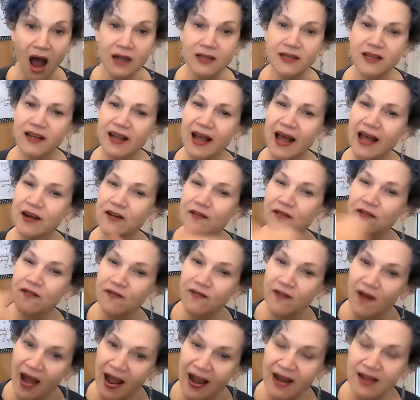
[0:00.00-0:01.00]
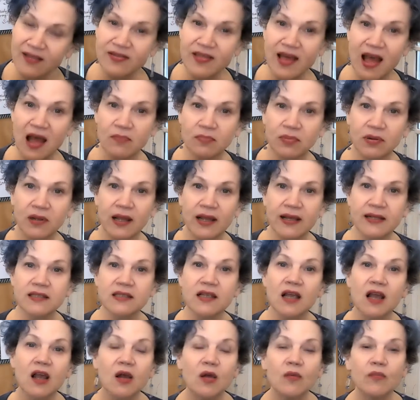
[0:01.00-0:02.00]
to kind kind of find that
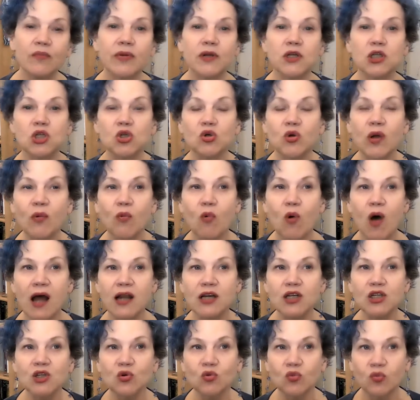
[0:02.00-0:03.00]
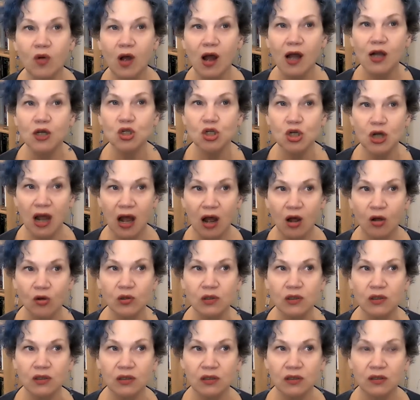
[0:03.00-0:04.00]
place. But you want to watch
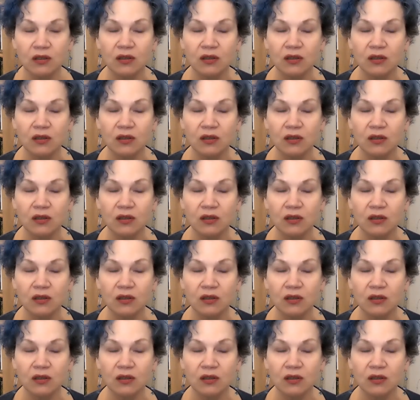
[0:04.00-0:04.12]
out